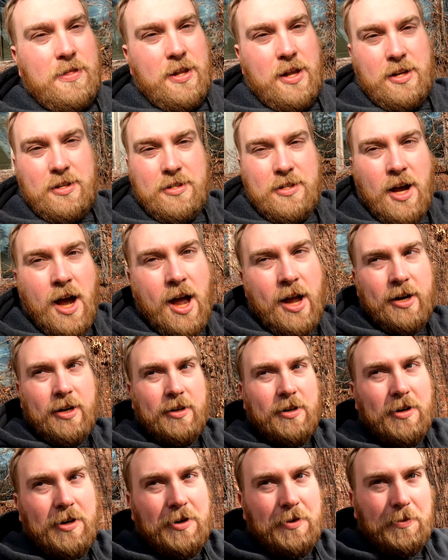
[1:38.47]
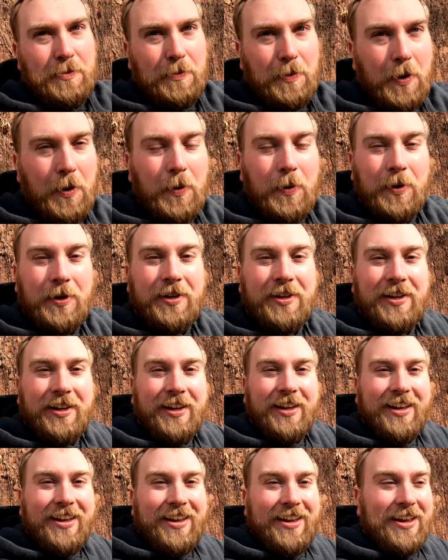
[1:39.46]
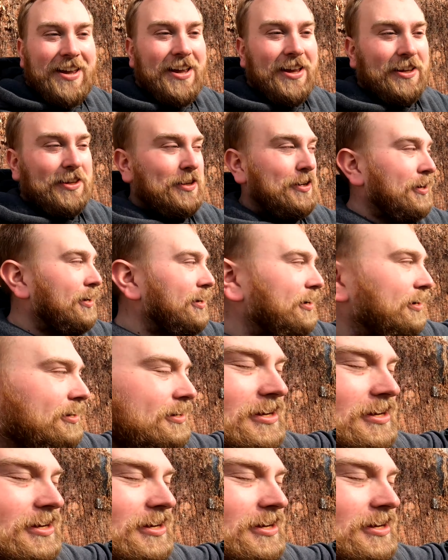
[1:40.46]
the entire road to